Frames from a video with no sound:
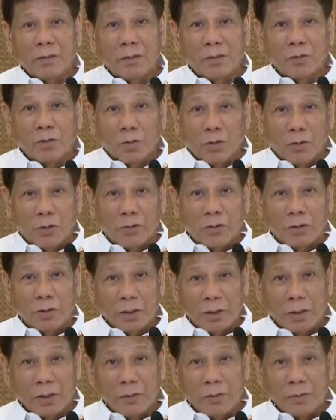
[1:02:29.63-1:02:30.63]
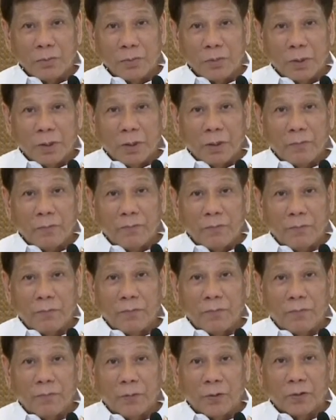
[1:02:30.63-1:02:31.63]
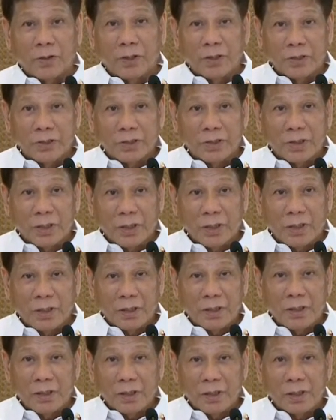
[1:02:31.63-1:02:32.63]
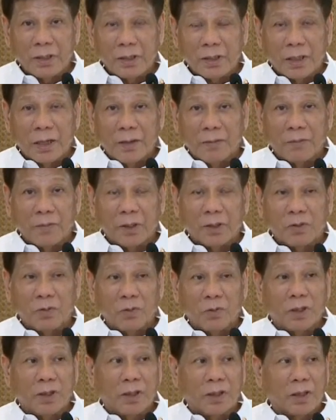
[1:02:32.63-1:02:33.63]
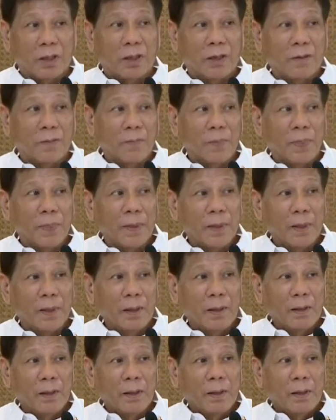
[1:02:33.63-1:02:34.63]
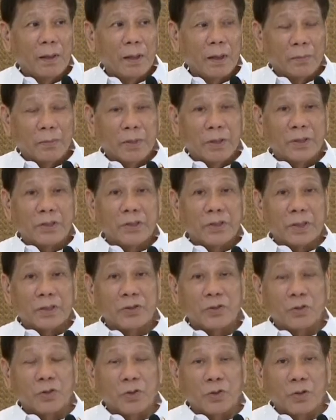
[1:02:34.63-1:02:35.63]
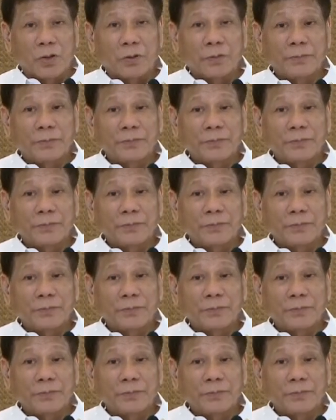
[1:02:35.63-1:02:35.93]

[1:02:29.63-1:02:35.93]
talk for this time that we are here, administration ko.